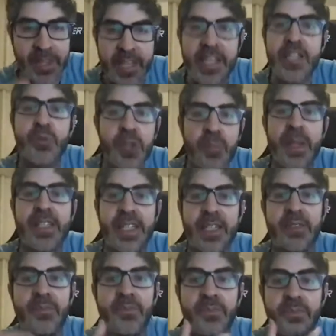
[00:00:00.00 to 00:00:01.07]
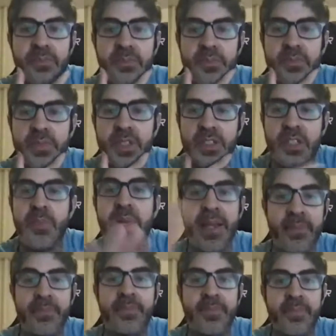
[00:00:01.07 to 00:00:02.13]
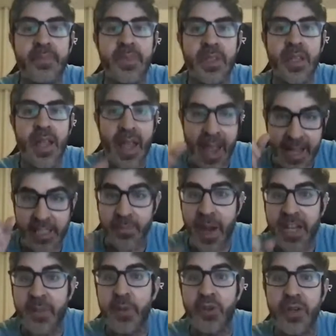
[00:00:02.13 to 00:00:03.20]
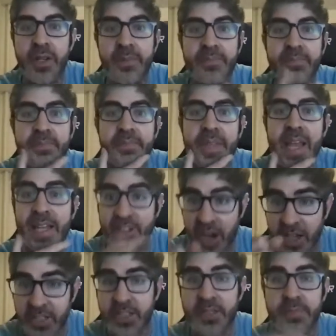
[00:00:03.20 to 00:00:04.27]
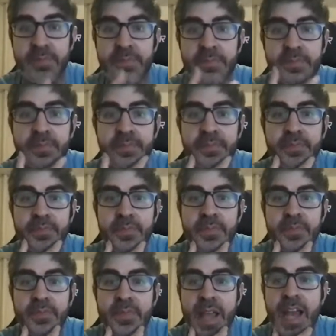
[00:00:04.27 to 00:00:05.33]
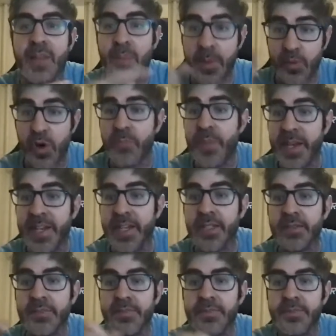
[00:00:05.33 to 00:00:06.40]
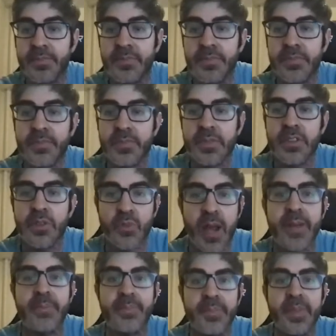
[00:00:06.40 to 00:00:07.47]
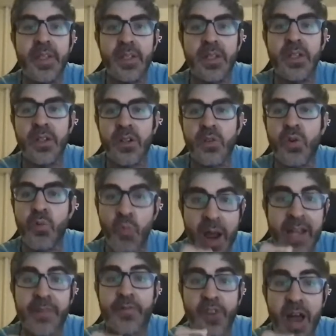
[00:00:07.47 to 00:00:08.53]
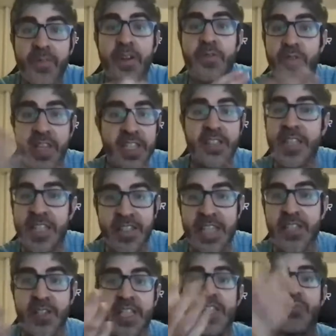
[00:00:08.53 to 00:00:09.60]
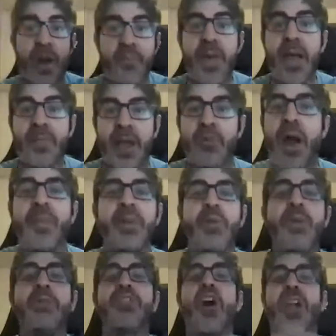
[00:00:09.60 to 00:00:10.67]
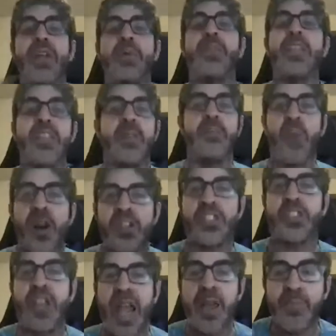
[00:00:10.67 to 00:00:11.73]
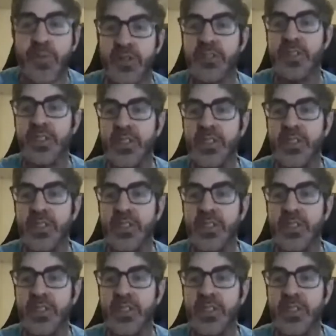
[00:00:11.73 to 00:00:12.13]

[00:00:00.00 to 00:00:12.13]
this was a big deal to me and to my community and to us and the people who have been here, right? I'm waiting forever for these run back. I mean, we were talking about this in March, April.